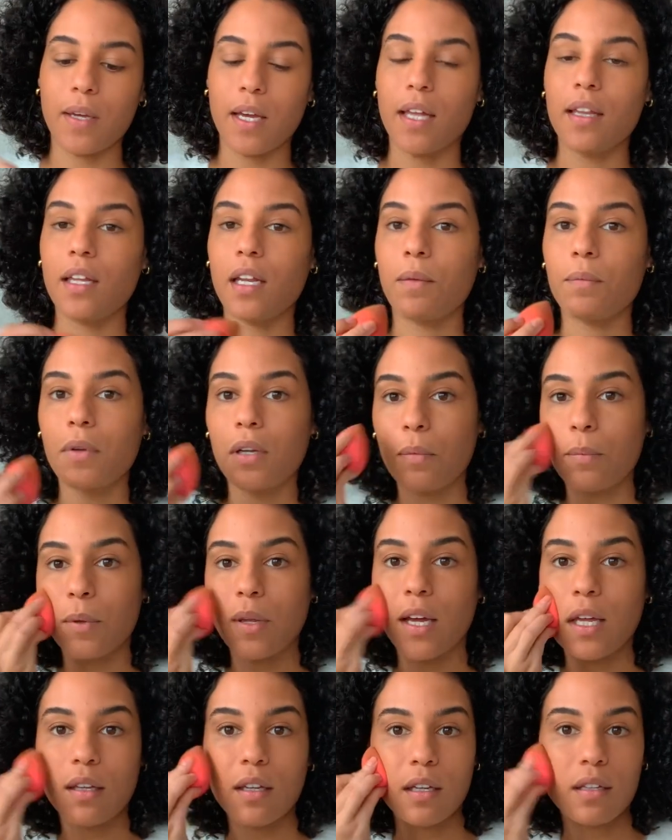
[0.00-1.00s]
and then I'm gonna
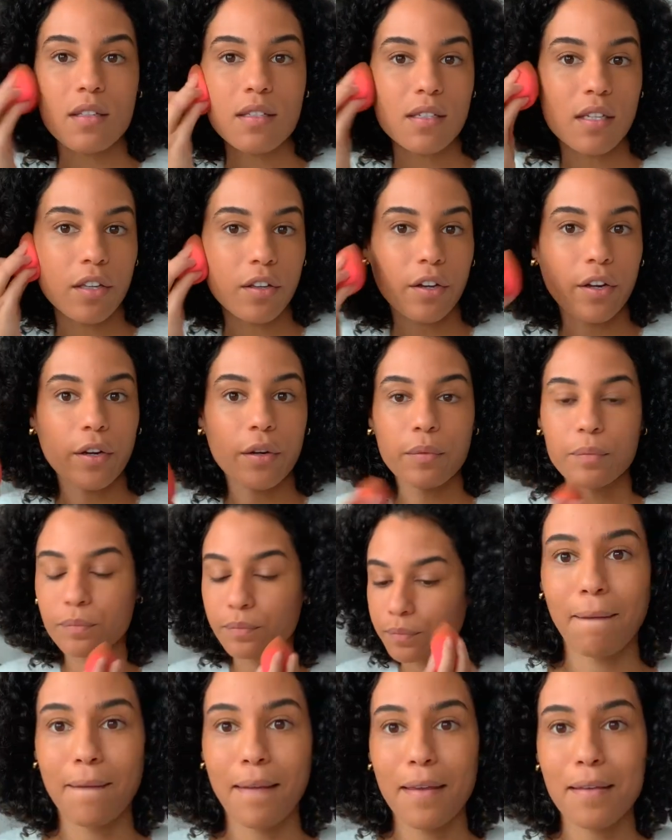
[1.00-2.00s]
apply the concealer.
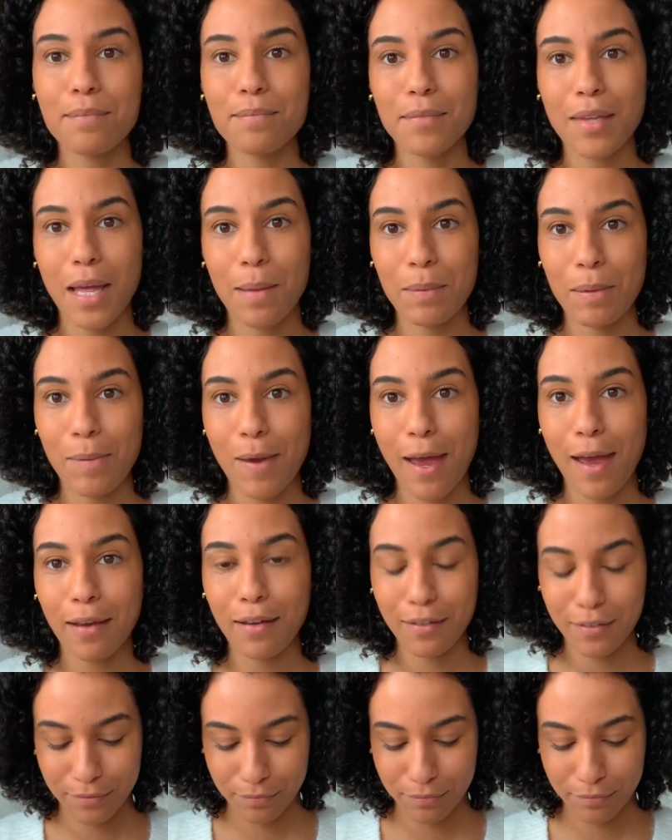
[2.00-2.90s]
I'll be back.